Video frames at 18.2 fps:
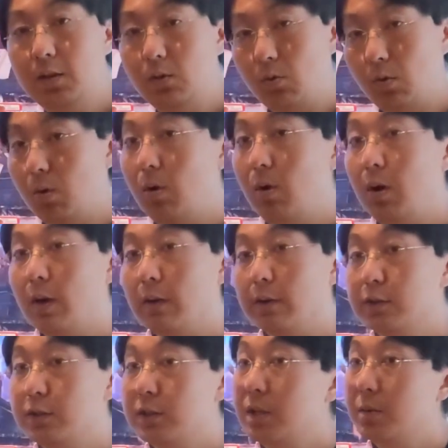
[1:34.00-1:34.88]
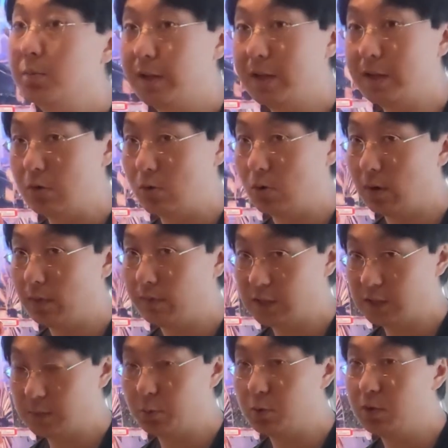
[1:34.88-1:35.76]
so you played
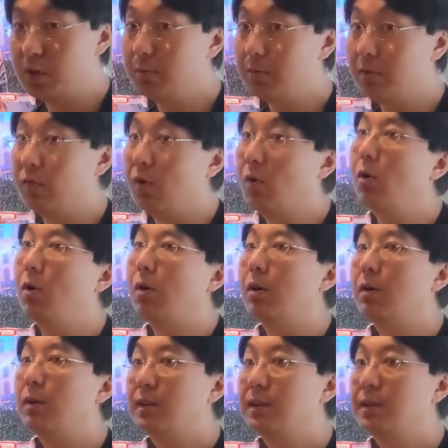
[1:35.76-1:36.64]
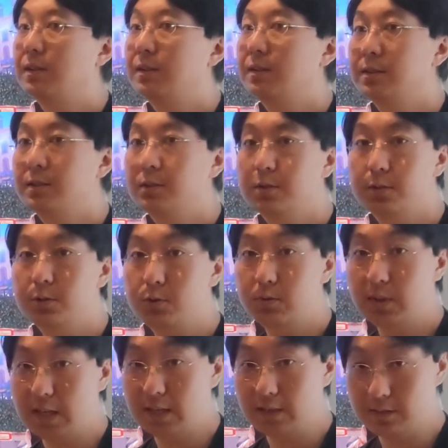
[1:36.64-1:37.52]
knifey spoony before,
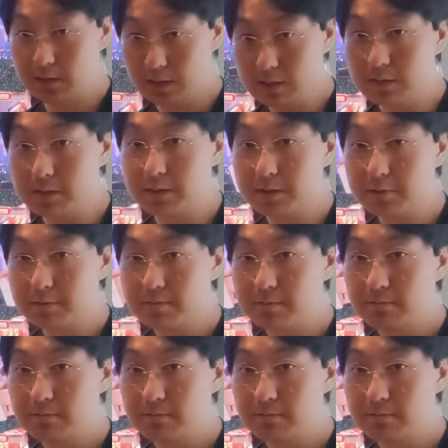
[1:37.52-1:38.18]
Australian dollars.